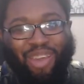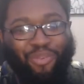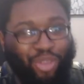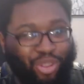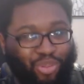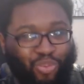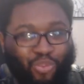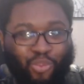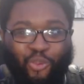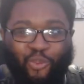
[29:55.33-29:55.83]
it
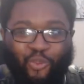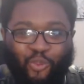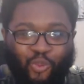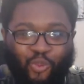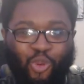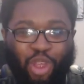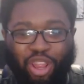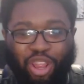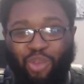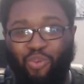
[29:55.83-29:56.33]
was
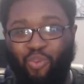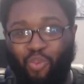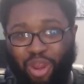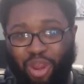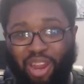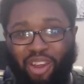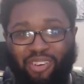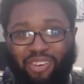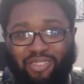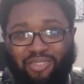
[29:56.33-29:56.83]
really
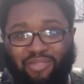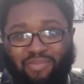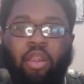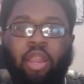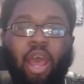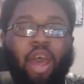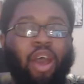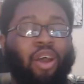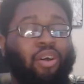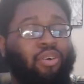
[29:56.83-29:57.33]
weird.
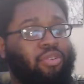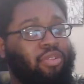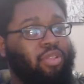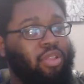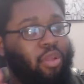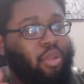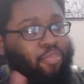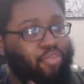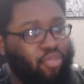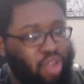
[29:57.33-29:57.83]
Now,
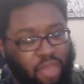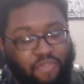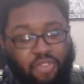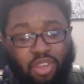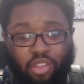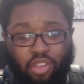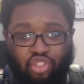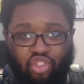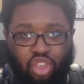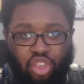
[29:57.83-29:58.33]
the
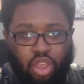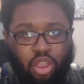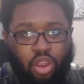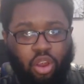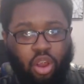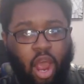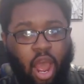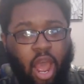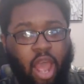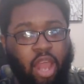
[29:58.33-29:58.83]
previous
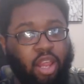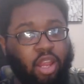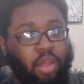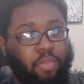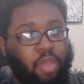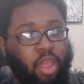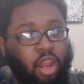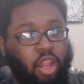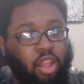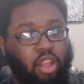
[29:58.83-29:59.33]
year, I ended
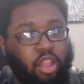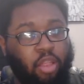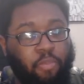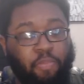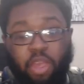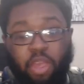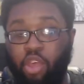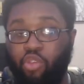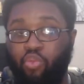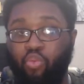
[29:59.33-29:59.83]
up getting the
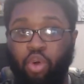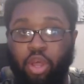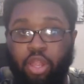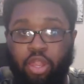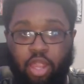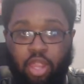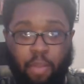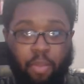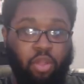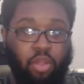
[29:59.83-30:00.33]

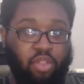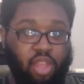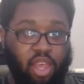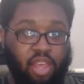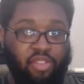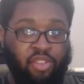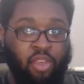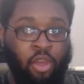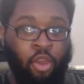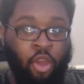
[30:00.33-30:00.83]
PS1 demo
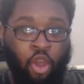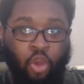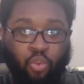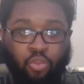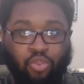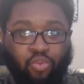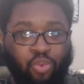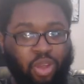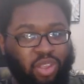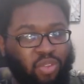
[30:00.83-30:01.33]
disc,
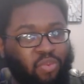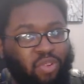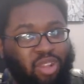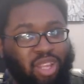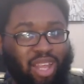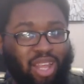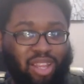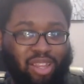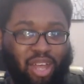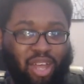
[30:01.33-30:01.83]
which wasn't
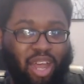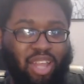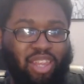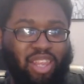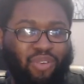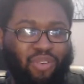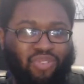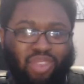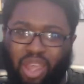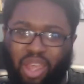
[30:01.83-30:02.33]
really a lot. I
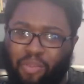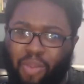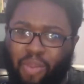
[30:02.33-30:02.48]
think it was like